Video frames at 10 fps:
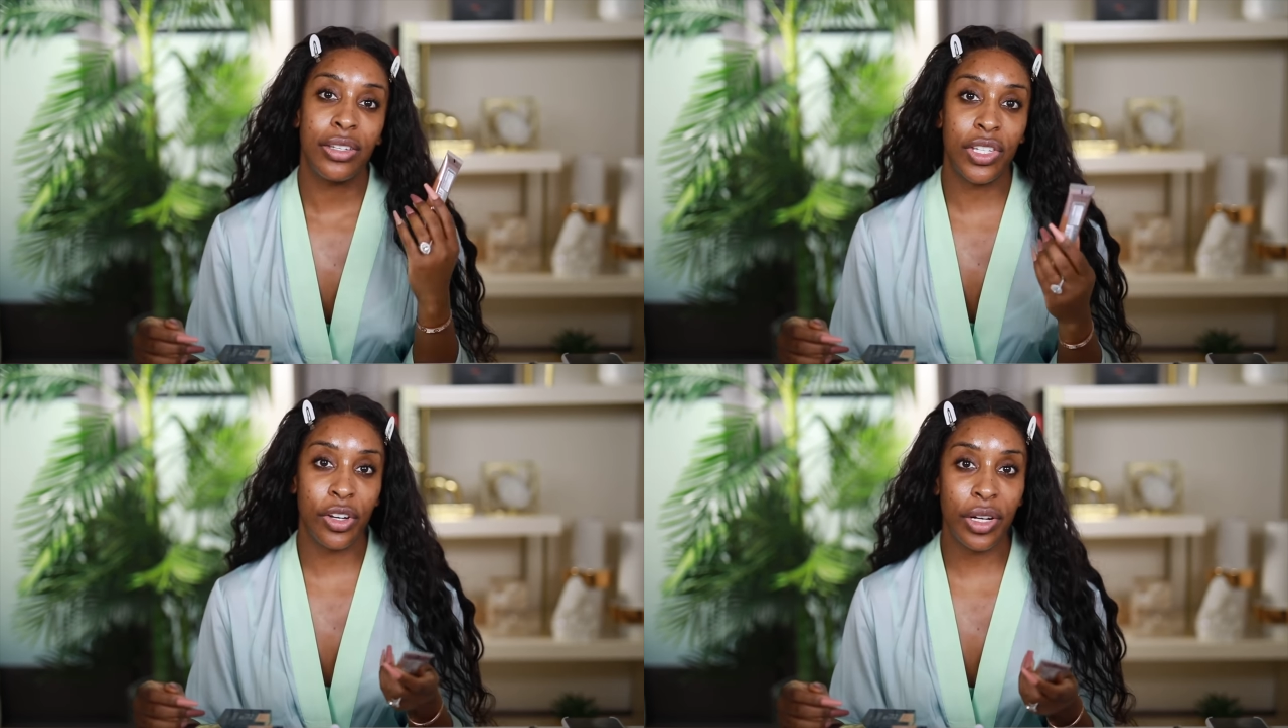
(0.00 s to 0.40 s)

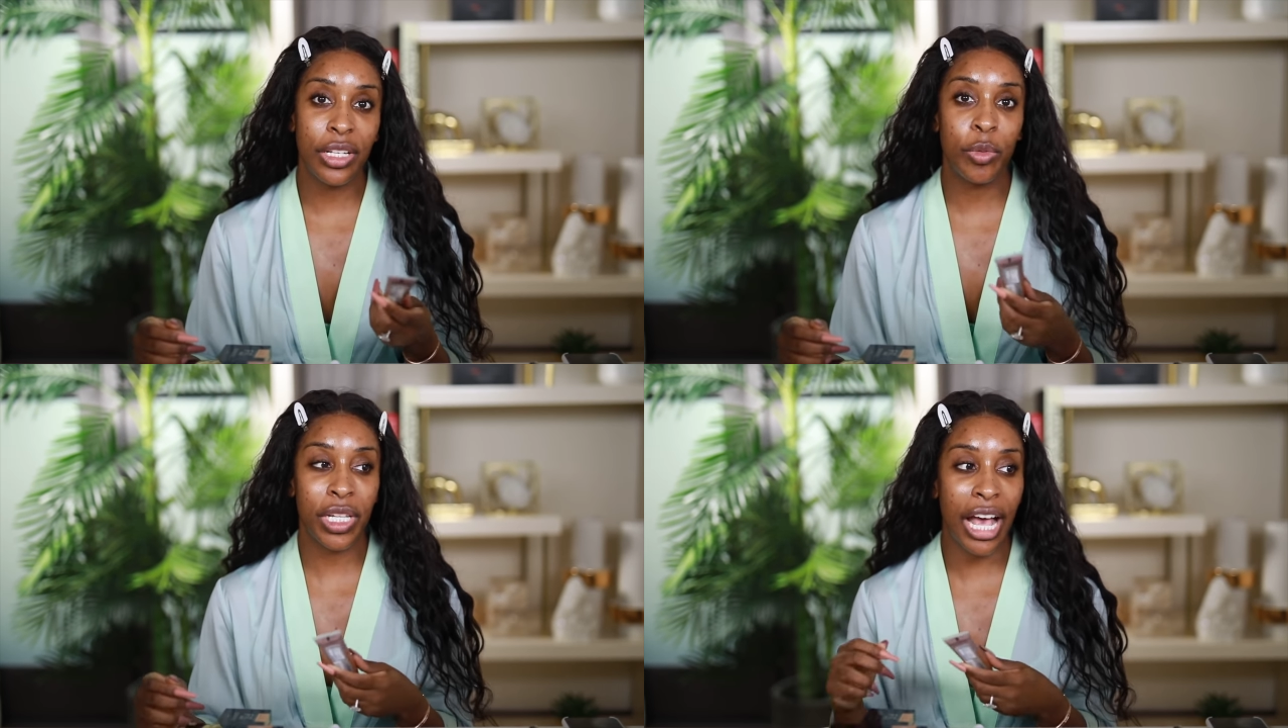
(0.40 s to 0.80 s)

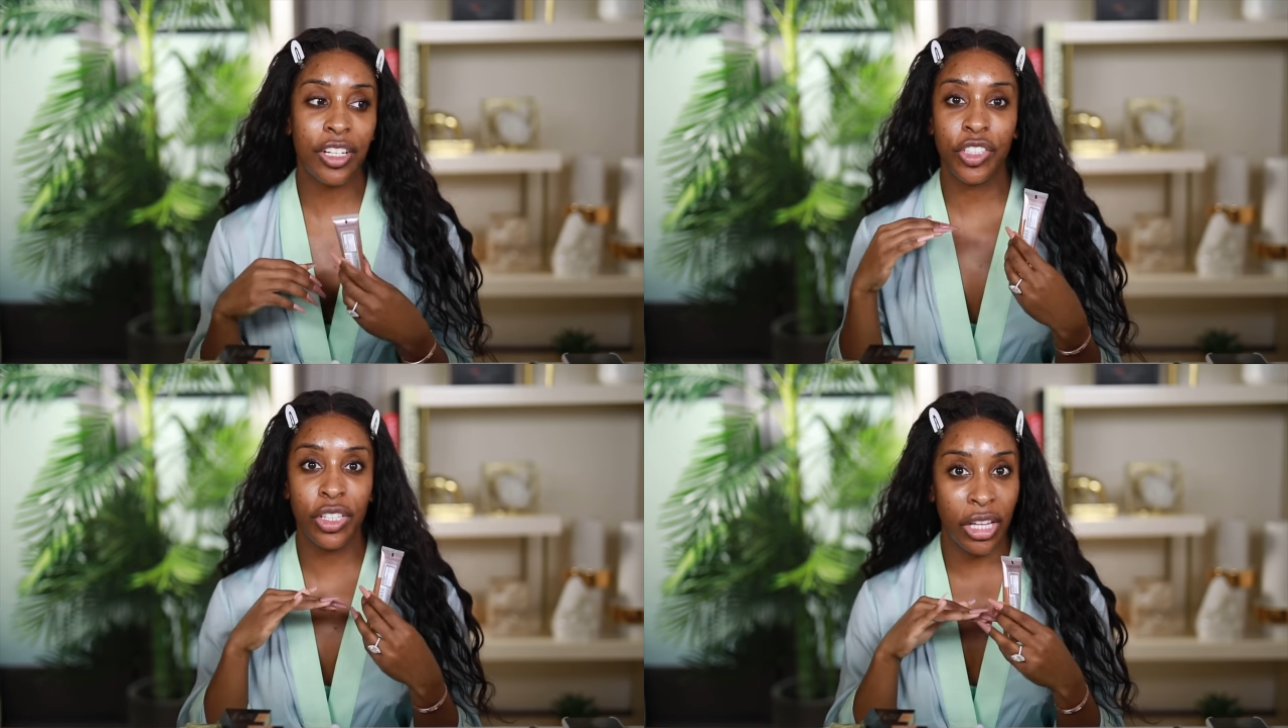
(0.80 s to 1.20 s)
series was
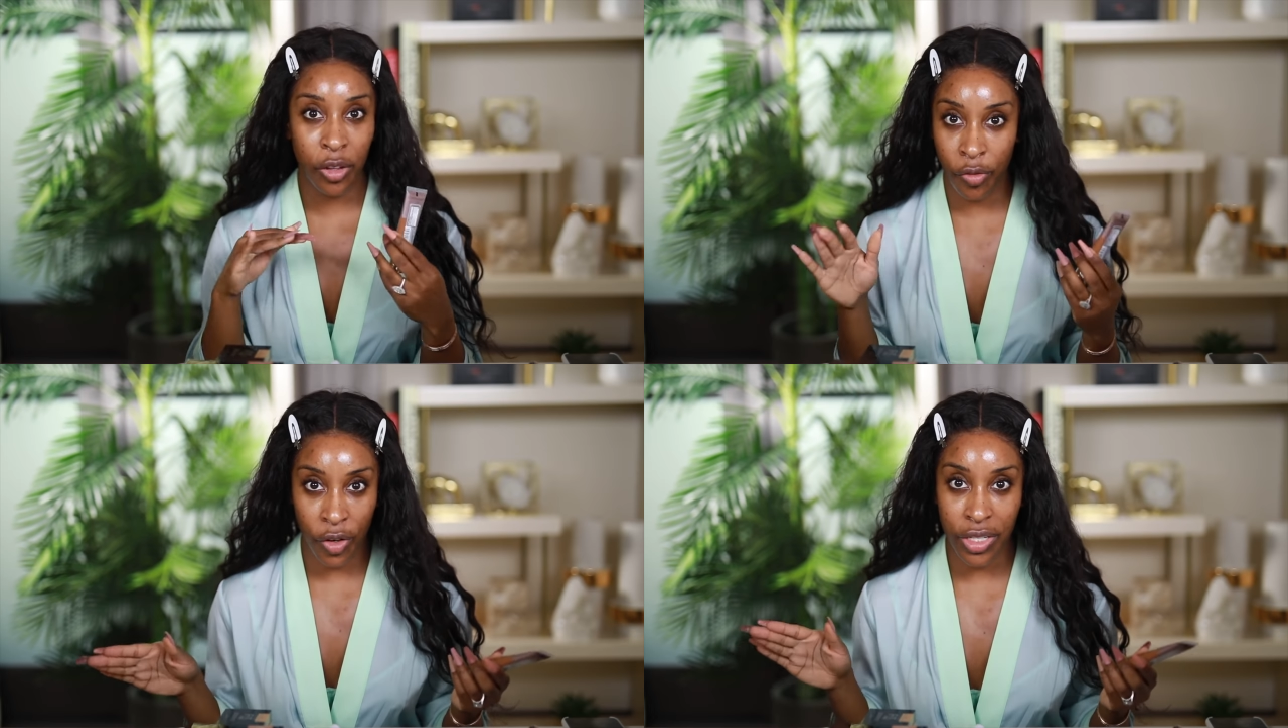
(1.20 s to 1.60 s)
actually like the
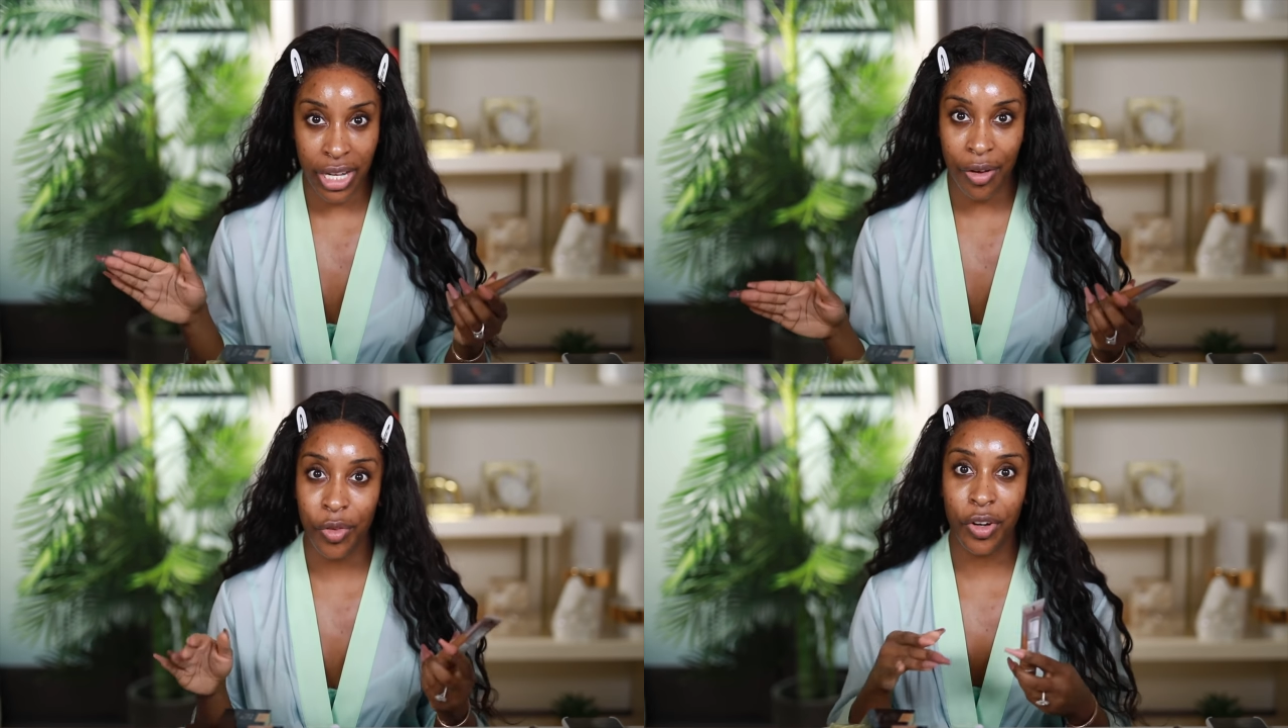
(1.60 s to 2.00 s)
first
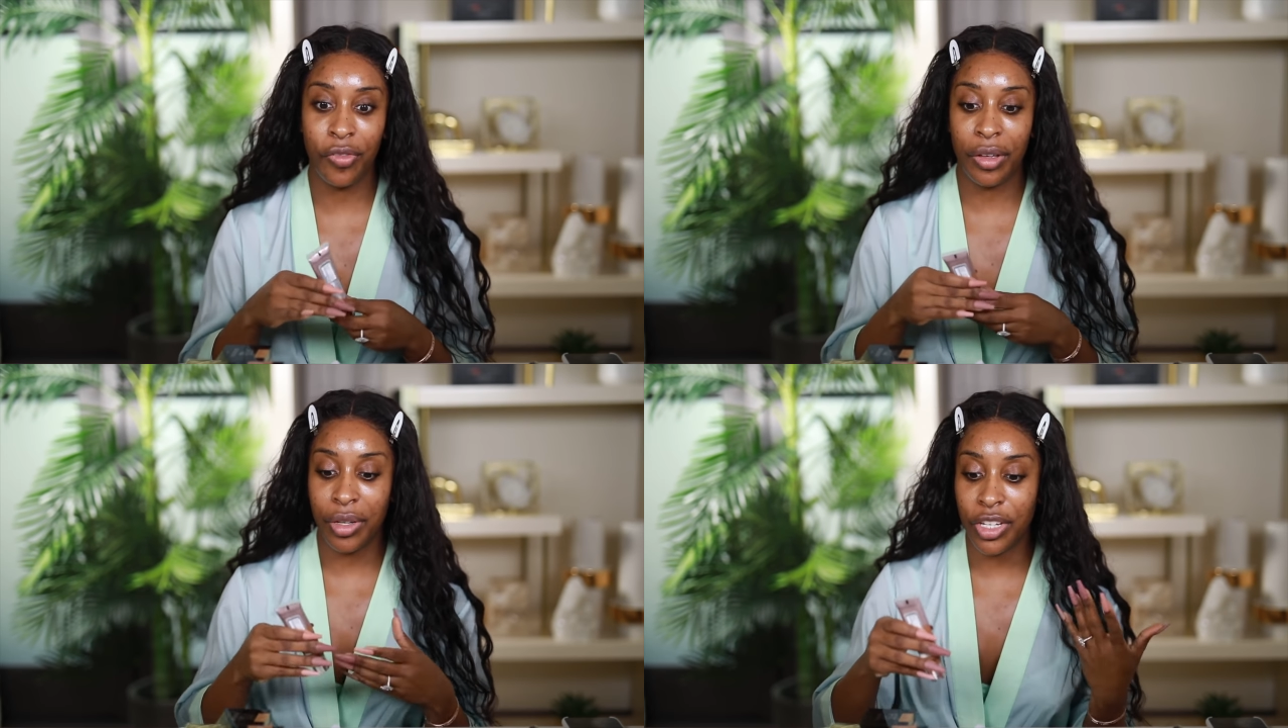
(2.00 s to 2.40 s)
ever
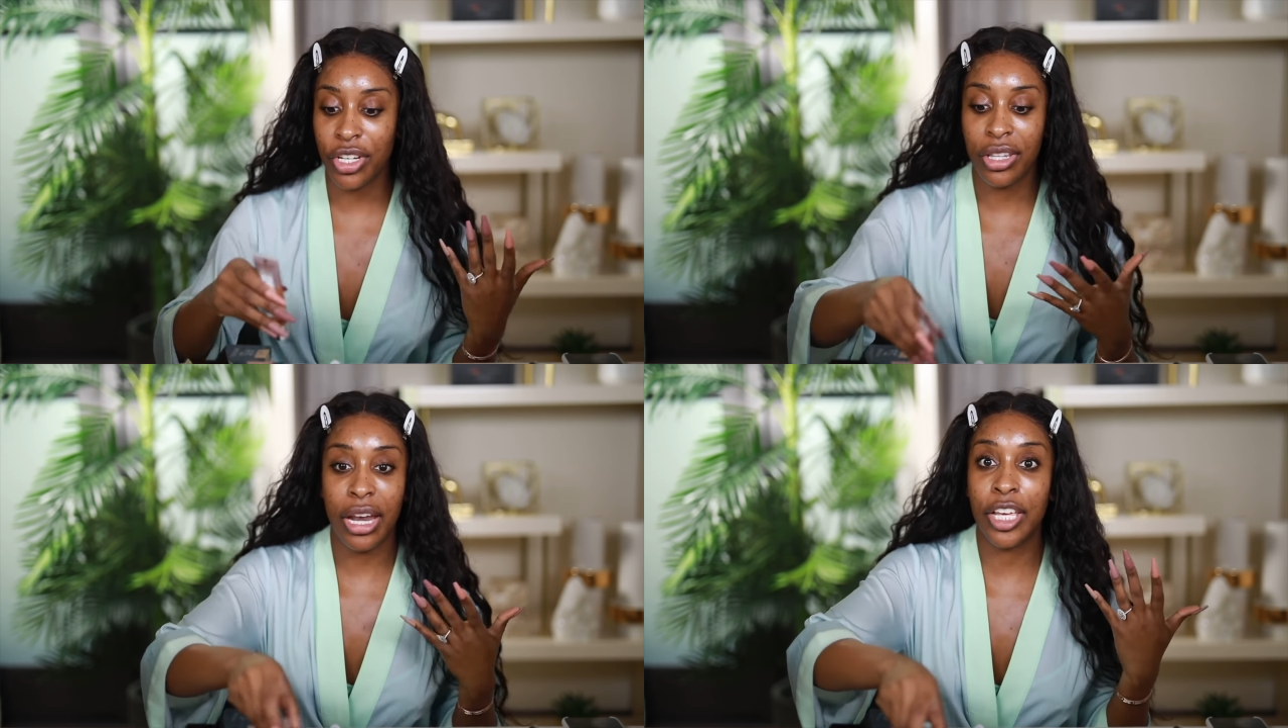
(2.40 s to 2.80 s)

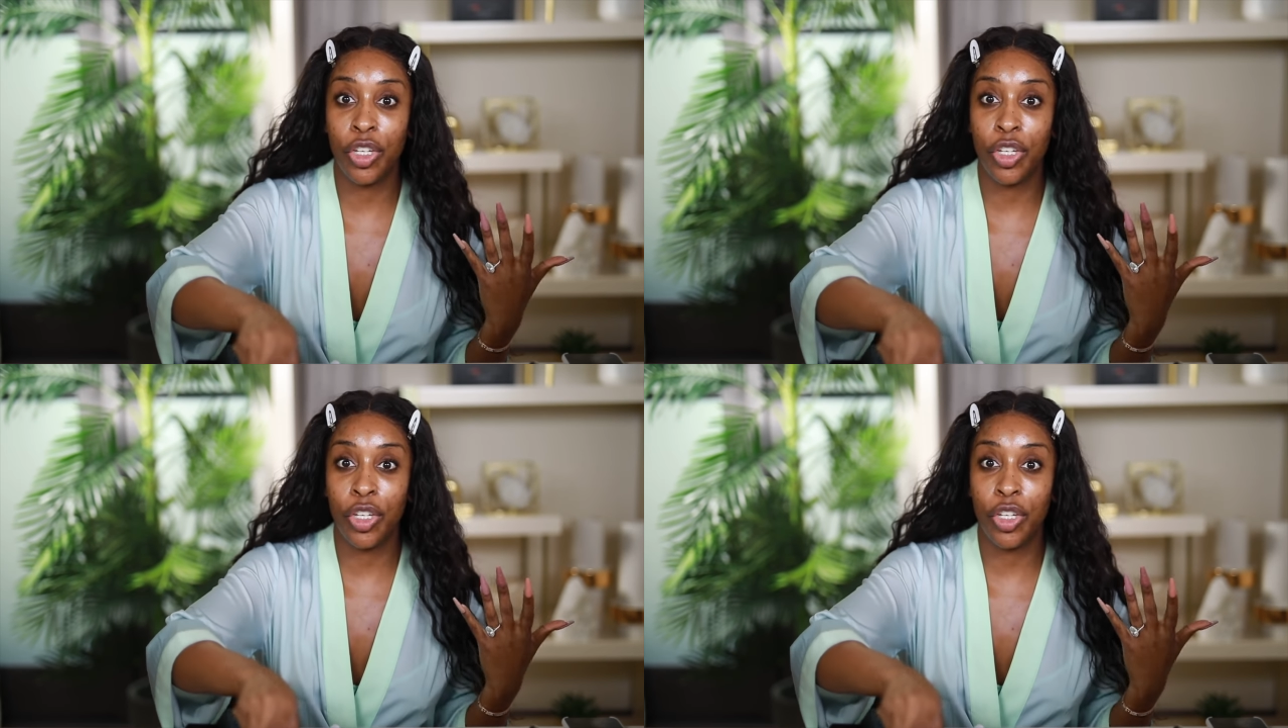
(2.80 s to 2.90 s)
foundation that I